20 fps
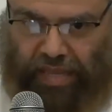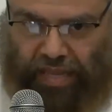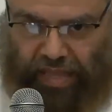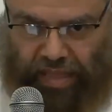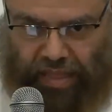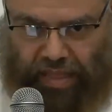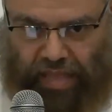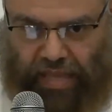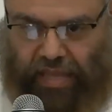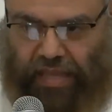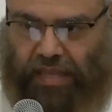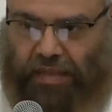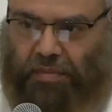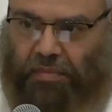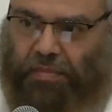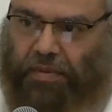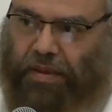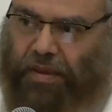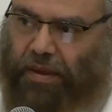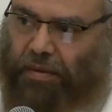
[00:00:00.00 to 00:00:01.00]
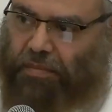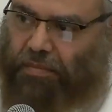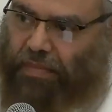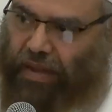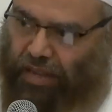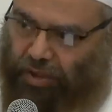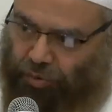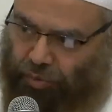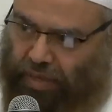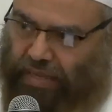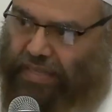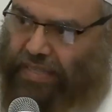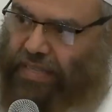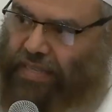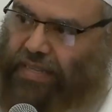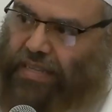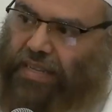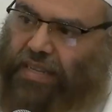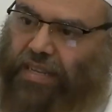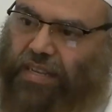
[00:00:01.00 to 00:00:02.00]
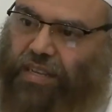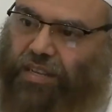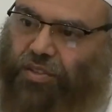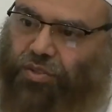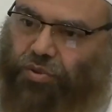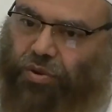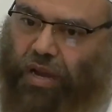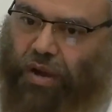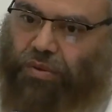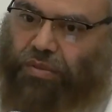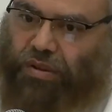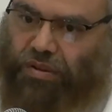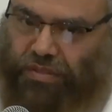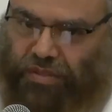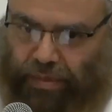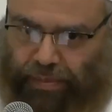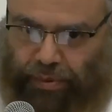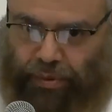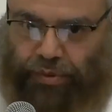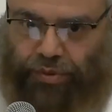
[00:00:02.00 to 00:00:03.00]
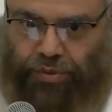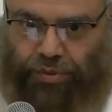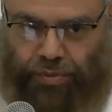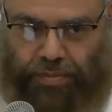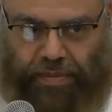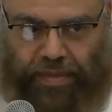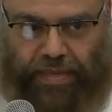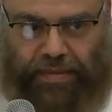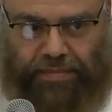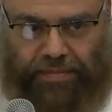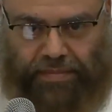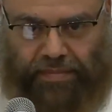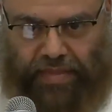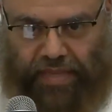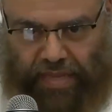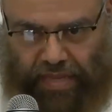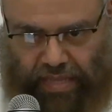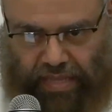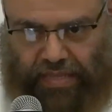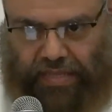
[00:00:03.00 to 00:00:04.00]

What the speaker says: and they become acquainted to how they're supposed to be.